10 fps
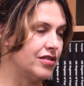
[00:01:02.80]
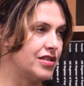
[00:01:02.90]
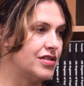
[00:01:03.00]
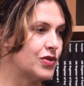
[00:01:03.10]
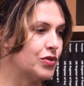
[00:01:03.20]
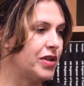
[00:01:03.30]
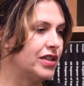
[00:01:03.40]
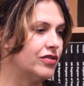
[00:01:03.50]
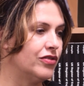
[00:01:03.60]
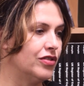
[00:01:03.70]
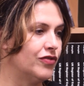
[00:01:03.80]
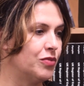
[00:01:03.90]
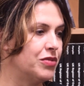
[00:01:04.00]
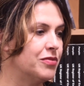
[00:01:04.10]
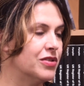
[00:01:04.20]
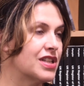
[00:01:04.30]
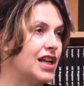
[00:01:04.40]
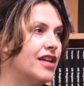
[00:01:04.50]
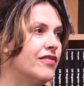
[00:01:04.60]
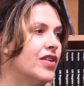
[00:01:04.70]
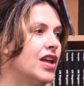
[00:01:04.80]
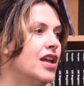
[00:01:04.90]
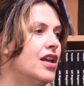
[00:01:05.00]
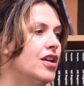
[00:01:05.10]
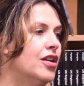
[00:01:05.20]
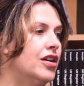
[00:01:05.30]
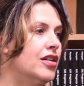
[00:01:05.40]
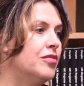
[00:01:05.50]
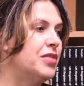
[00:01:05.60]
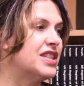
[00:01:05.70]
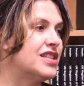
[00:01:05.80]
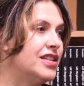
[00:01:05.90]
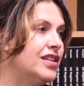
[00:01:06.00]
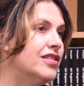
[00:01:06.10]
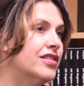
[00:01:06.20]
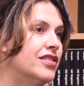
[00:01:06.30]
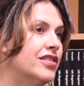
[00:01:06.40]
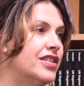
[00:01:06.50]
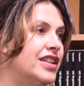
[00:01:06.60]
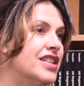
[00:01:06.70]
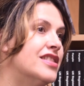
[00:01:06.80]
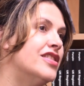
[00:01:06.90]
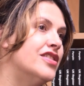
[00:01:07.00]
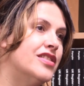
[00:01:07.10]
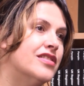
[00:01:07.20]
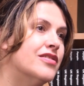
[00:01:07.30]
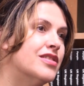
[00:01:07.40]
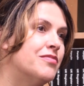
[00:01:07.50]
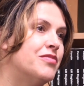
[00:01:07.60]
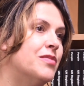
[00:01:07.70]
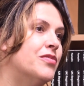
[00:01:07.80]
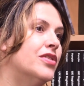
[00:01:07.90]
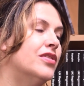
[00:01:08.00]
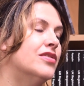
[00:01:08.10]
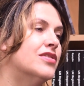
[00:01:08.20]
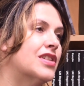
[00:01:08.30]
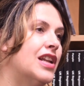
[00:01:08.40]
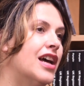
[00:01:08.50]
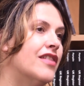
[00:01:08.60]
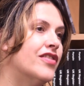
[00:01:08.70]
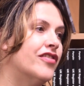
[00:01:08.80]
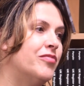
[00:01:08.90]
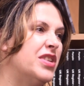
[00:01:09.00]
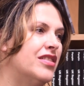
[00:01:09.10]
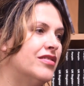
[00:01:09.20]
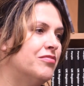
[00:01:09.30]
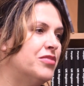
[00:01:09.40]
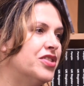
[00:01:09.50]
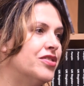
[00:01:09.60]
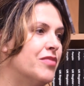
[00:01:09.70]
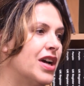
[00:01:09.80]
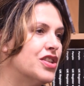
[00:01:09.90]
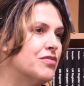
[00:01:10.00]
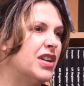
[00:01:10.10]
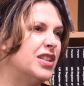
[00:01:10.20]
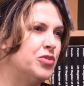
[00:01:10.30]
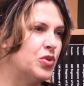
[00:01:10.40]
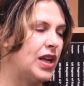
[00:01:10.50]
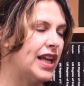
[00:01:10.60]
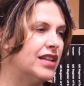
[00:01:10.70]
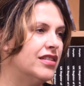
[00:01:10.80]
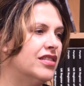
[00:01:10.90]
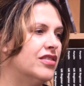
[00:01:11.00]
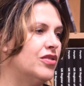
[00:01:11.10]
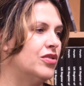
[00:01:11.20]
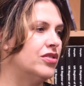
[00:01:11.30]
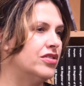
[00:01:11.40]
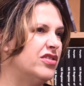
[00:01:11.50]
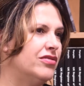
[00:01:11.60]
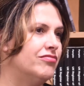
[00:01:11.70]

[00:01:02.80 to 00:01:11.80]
instrument for people's life, but still there is resistance. People's life have been pretty much manipulated or